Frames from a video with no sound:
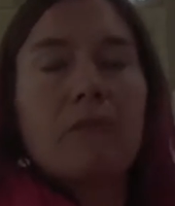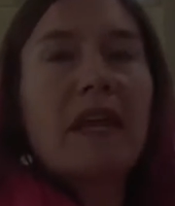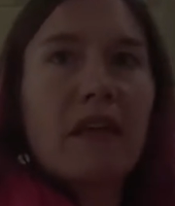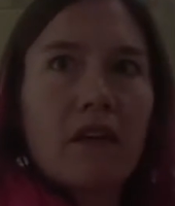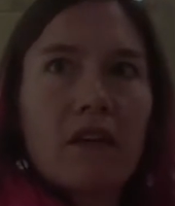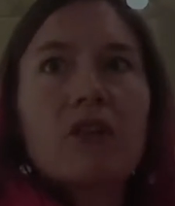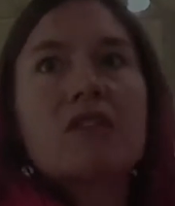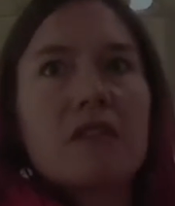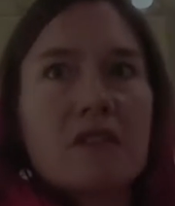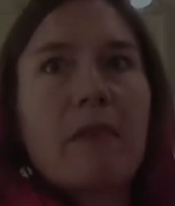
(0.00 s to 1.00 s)
make
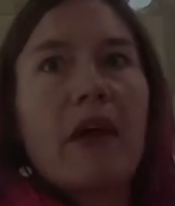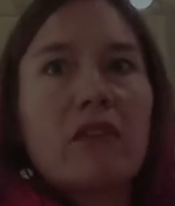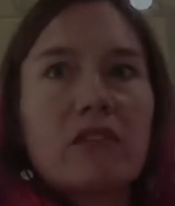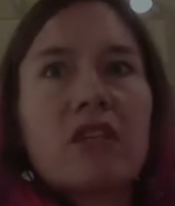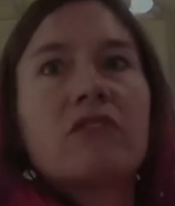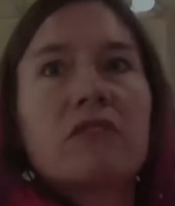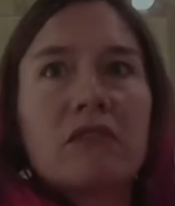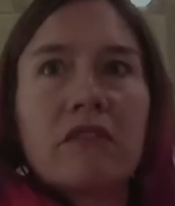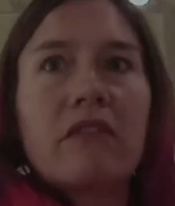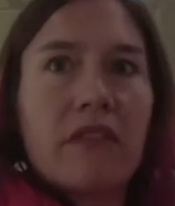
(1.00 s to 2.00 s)
conclusions about
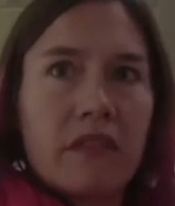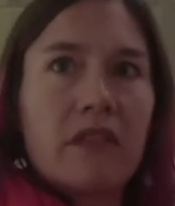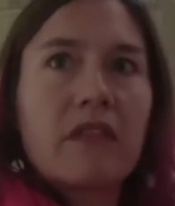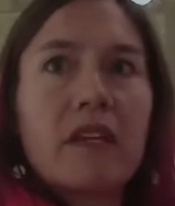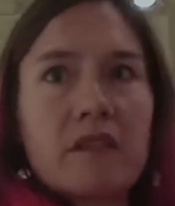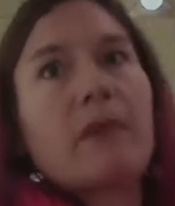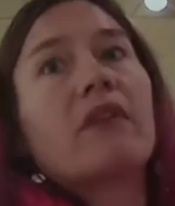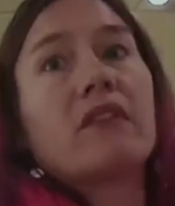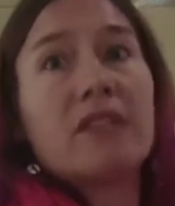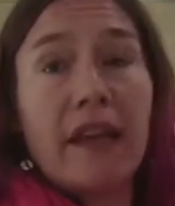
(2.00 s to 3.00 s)
general things
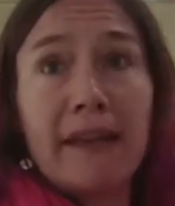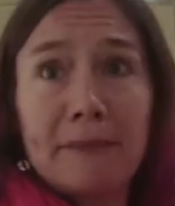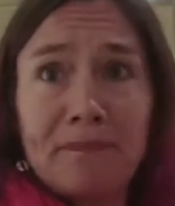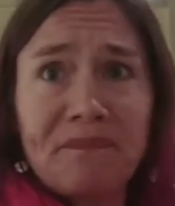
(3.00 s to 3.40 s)
about their diet